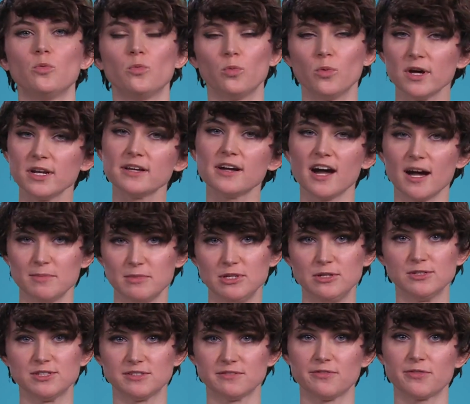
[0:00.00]
One common
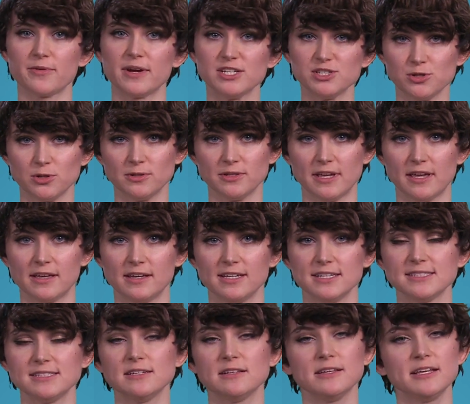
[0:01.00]
use of thresholding
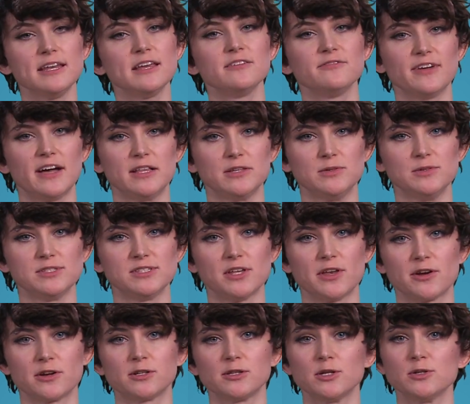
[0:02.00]
is deleting values
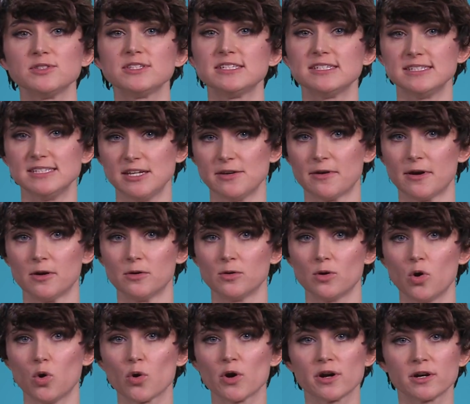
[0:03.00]
that are close to
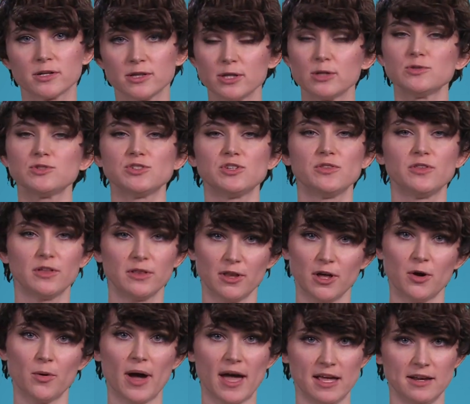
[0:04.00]
0 or close to the
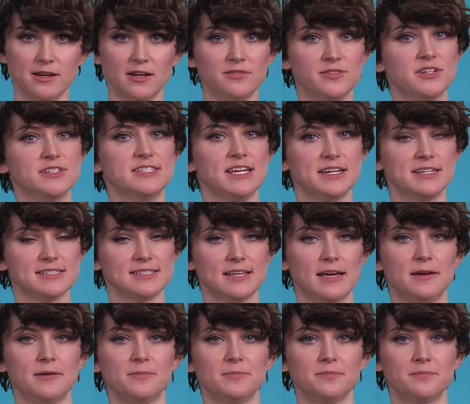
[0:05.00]
low end of your
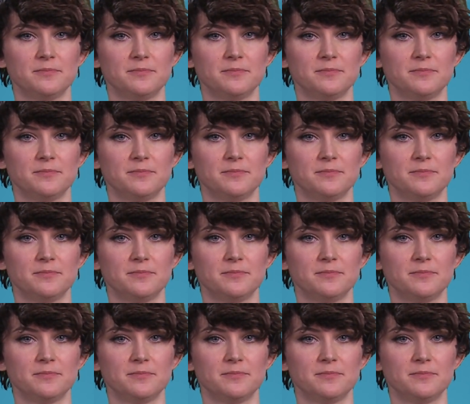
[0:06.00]
dataset.